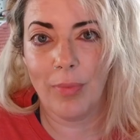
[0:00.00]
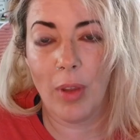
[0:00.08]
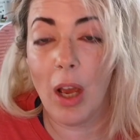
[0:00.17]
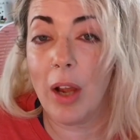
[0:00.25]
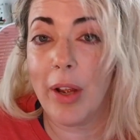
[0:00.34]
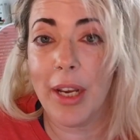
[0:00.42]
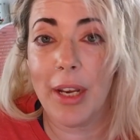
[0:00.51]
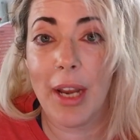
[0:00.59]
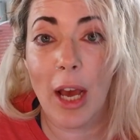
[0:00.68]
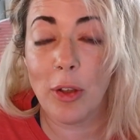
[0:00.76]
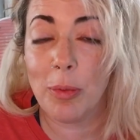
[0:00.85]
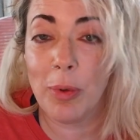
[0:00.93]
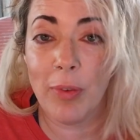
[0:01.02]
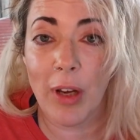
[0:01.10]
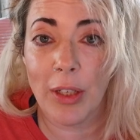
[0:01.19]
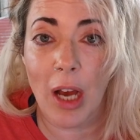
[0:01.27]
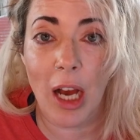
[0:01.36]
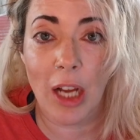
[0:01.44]
All right, now to move on
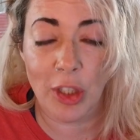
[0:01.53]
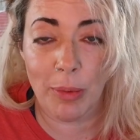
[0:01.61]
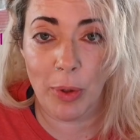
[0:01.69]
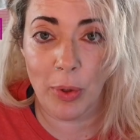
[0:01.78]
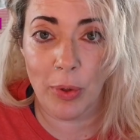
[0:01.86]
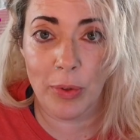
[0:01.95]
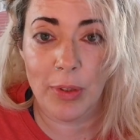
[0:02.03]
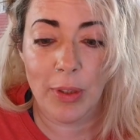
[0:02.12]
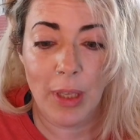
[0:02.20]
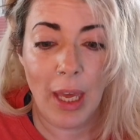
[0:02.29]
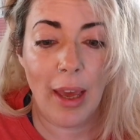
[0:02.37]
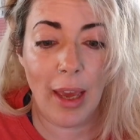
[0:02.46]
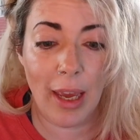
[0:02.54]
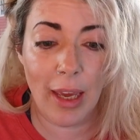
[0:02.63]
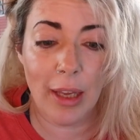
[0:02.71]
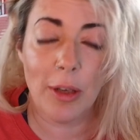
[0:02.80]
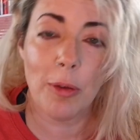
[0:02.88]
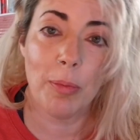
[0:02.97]
to Hashimoto's
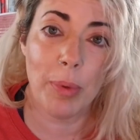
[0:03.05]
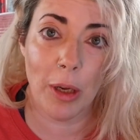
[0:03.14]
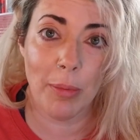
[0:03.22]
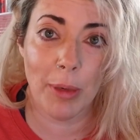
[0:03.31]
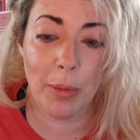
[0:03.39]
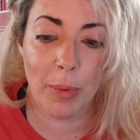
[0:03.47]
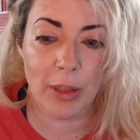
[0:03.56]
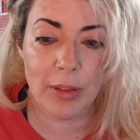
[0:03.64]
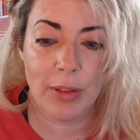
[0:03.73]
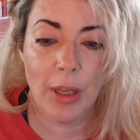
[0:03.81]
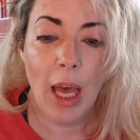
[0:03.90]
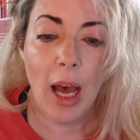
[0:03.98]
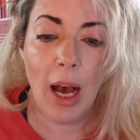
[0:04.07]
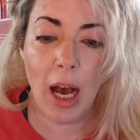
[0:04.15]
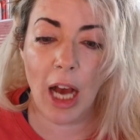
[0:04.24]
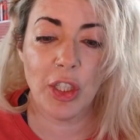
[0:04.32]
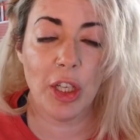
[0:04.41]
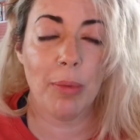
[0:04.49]
and perimenopause.
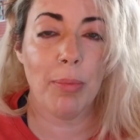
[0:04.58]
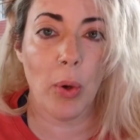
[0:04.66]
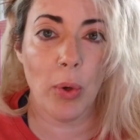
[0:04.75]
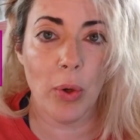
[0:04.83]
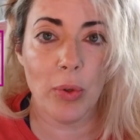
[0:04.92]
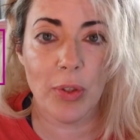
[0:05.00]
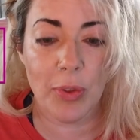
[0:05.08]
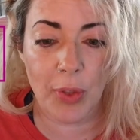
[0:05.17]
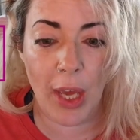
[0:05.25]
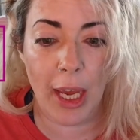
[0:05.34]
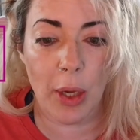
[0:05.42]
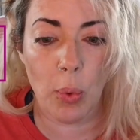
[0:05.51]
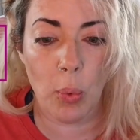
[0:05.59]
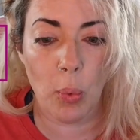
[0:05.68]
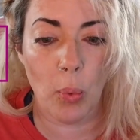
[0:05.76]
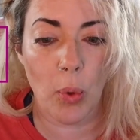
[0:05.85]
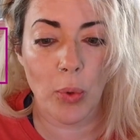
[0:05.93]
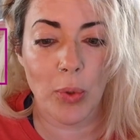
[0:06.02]
Hashimoto's
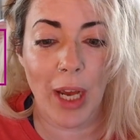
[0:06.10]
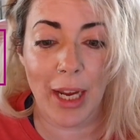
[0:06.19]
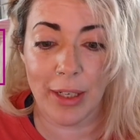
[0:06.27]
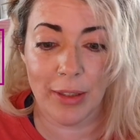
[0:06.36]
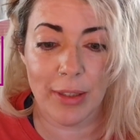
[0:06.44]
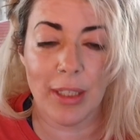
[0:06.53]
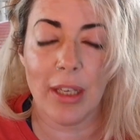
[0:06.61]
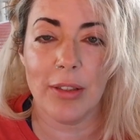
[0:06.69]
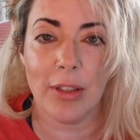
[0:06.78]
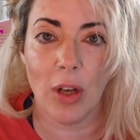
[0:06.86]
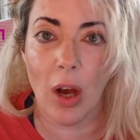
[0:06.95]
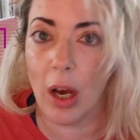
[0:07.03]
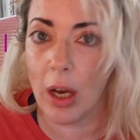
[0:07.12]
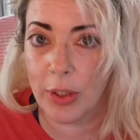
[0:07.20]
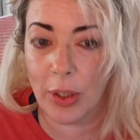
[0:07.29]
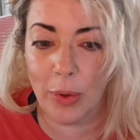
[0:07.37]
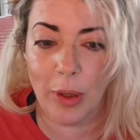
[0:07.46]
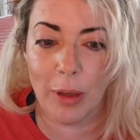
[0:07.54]
thyroiditis is an
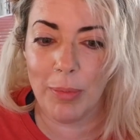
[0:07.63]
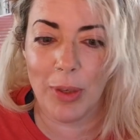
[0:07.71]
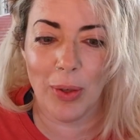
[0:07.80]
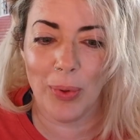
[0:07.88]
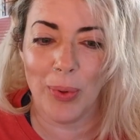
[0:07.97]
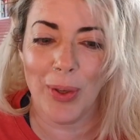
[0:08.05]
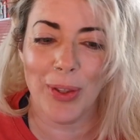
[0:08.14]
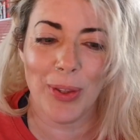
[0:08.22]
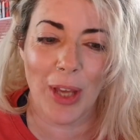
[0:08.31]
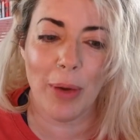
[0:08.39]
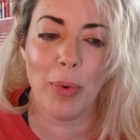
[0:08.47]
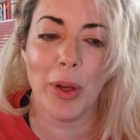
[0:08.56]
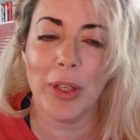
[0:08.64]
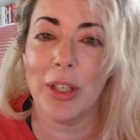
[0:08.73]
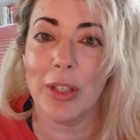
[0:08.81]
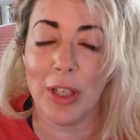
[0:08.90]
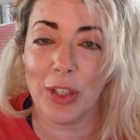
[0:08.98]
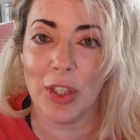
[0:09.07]
autoimmune thyroid
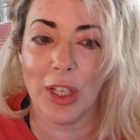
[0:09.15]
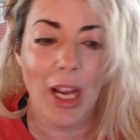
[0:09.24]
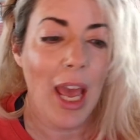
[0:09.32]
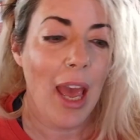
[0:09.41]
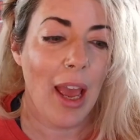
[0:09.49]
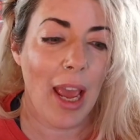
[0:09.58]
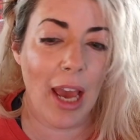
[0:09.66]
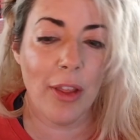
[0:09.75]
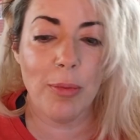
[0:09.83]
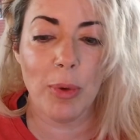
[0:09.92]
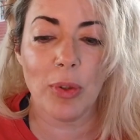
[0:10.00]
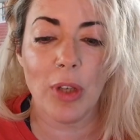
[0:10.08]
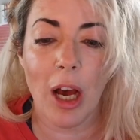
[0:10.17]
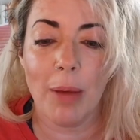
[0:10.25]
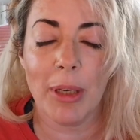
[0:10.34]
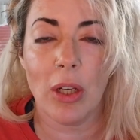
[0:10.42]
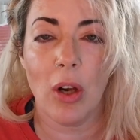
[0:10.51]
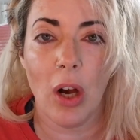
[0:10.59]
condition and the most
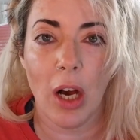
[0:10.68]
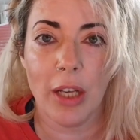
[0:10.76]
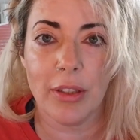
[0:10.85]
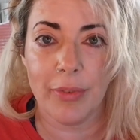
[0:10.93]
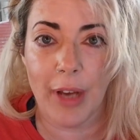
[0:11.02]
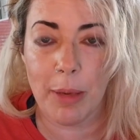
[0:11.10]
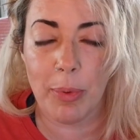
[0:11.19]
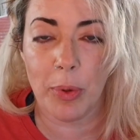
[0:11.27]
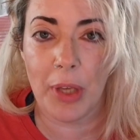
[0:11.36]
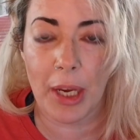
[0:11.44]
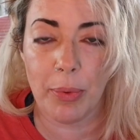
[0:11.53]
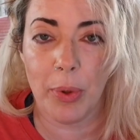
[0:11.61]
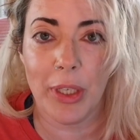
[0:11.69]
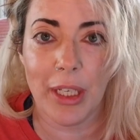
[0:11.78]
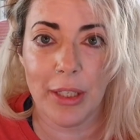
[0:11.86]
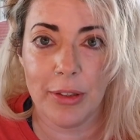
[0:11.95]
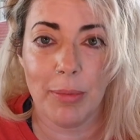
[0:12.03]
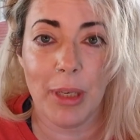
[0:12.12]
common cause of
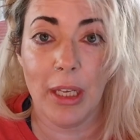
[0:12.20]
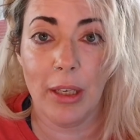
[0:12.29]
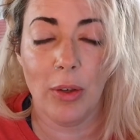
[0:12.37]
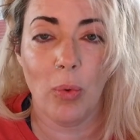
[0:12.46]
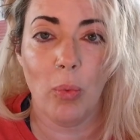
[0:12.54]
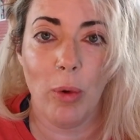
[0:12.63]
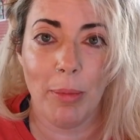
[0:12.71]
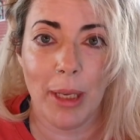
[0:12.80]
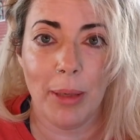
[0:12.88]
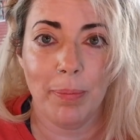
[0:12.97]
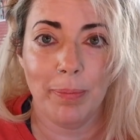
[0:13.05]
hypothyroidism in women.